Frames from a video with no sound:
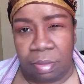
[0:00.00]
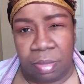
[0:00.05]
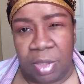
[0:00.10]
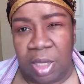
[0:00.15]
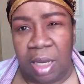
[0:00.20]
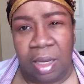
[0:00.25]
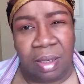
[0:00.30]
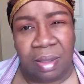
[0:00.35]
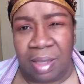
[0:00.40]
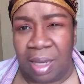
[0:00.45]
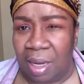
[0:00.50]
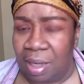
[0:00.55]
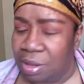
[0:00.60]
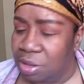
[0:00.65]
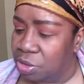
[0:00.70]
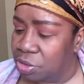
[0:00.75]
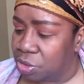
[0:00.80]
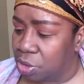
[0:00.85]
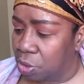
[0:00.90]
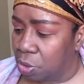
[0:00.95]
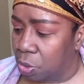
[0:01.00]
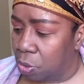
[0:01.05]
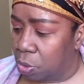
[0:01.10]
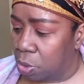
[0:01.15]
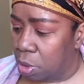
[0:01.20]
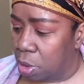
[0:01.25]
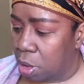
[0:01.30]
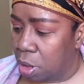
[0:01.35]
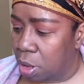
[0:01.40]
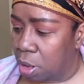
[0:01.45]
9 years
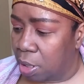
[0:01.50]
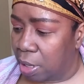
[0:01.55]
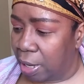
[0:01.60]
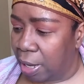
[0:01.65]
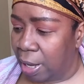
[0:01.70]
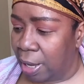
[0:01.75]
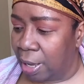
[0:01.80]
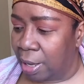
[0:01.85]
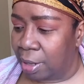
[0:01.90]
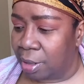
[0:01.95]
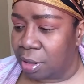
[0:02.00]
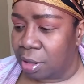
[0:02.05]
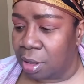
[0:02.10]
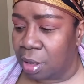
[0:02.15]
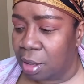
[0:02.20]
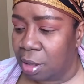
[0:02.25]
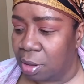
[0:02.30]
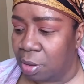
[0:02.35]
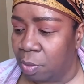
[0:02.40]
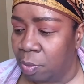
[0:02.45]
old. And